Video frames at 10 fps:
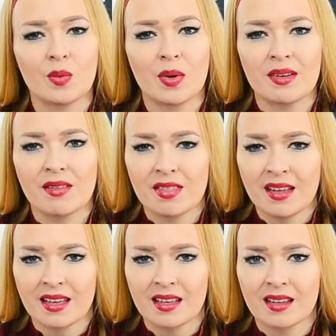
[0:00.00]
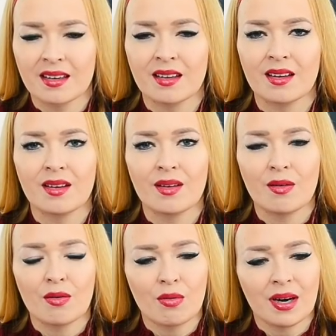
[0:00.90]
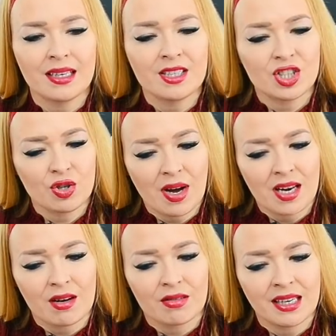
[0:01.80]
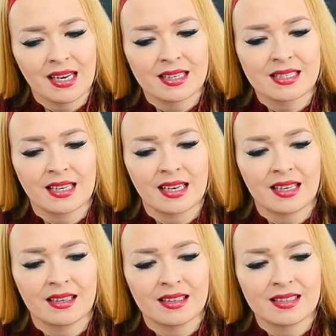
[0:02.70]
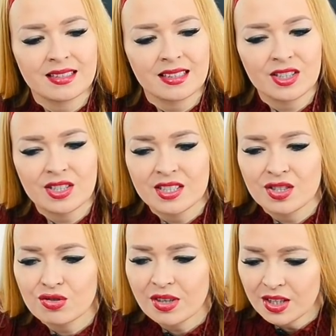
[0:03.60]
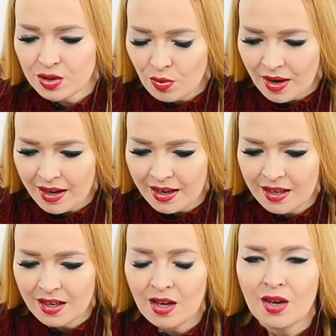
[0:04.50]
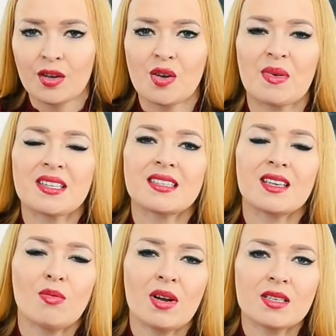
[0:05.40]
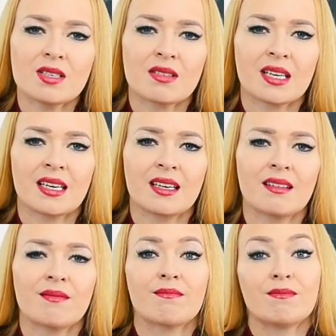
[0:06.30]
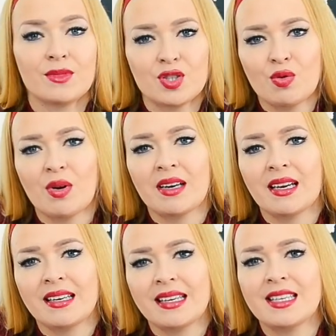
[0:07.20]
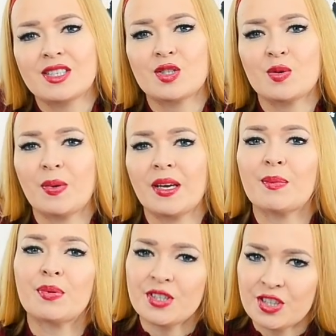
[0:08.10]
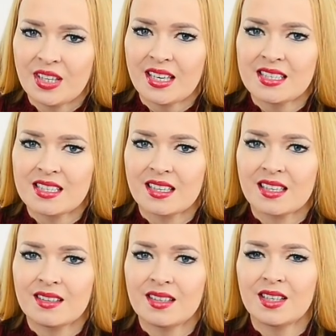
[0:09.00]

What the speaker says: When you think, why is Joanna reacting in such a strange way? You might start wondering, Joanna needs to be appreciated.